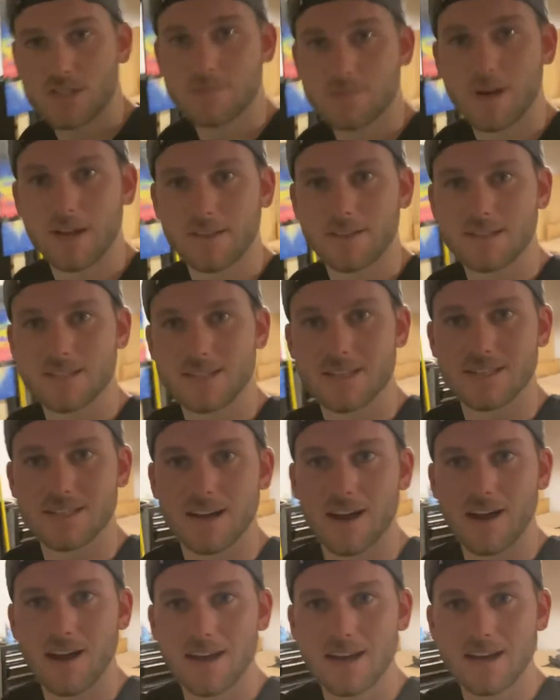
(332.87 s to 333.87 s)
about this
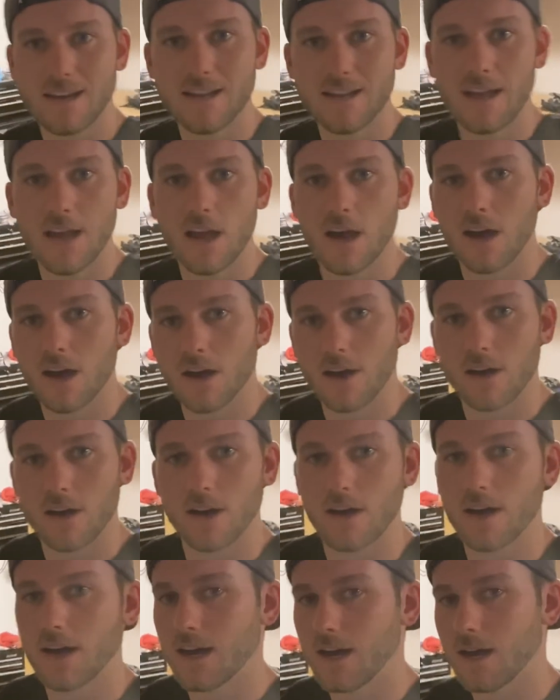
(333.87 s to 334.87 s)
design,
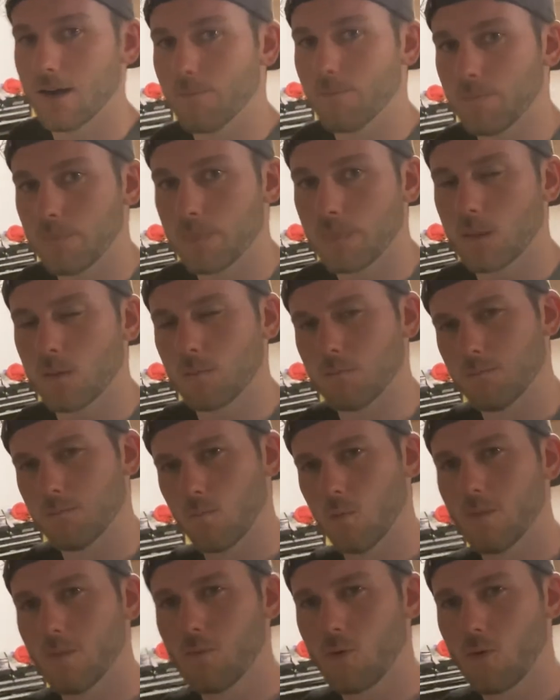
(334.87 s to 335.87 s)
um,
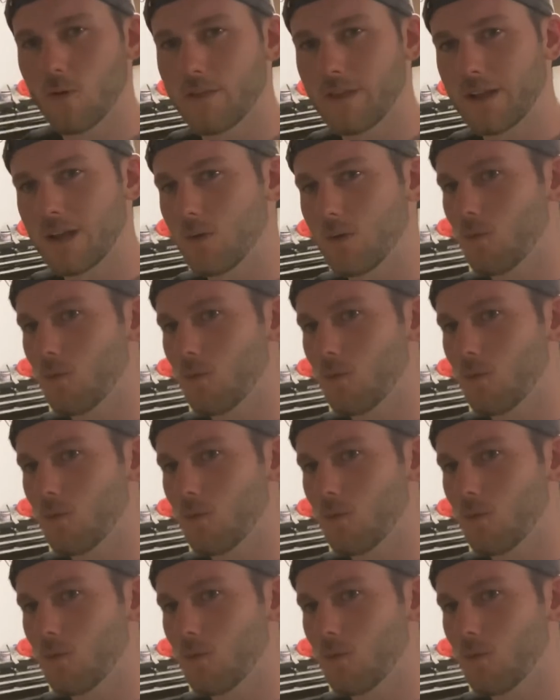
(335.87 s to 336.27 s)
one more thing I